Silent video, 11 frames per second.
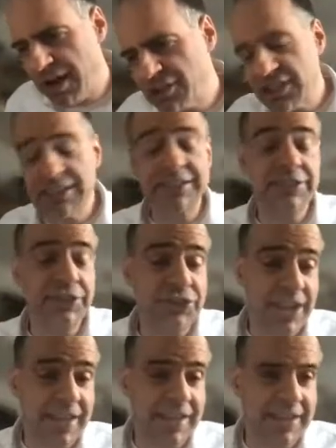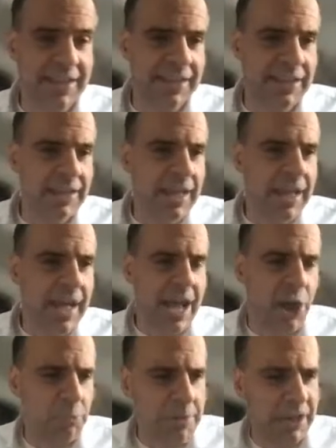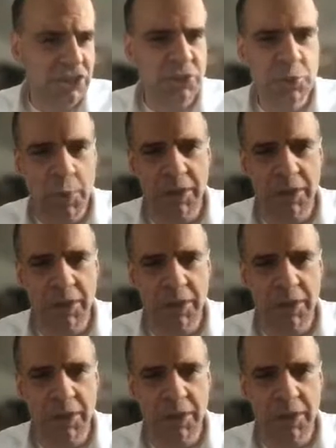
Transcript: just checking how much you are